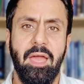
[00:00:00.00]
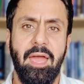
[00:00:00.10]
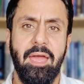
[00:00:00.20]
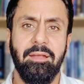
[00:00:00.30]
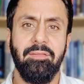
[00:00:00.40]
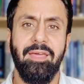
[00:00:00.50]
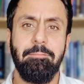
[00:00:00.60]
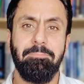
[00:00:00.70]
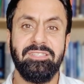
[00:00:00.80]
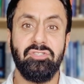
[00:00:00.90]
And they
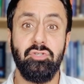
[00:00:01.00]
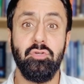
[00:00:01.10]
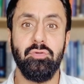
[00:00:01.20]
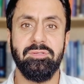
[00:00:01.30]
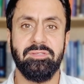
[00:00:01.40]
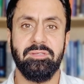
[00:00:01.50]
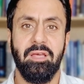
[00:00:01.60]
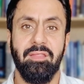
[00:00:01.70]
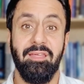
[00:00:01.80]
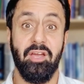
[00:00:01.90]
misuse
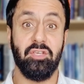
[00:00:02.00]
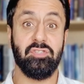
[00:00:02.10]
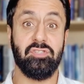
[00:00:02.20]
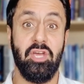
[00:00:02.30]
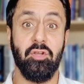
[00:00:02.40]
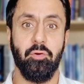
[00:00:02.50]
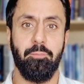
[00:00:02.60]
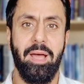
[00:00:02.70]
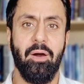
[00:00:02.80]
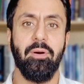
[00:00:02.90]
their external
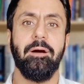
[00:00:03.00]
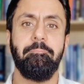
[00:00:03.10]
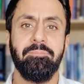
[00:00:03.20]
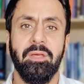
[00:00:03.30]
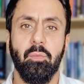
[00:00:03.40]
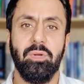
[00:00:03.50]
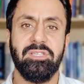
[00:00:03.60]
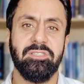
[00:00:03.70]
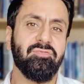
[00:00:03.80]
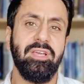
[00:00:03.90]
power,
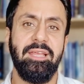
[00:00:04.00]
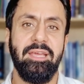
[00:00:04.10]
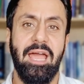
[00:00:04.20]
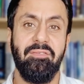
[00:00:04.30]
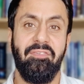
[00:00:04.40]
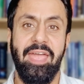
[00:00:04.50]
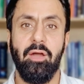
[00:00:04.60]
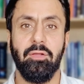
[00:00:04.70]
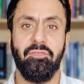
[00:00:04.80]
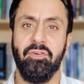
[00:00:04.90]
which is really a
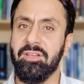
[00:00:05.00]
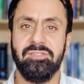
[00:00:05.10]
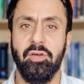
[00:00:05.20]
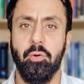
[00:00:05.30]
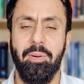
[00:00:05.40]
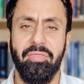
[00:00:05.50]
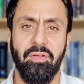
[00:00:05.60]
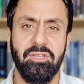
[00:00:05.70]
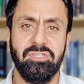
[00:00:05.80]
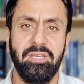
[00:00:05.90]
veil for an internal
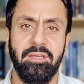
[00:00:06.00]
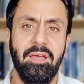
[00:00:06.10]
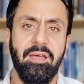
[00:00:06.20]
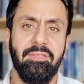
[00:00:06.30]
pathology.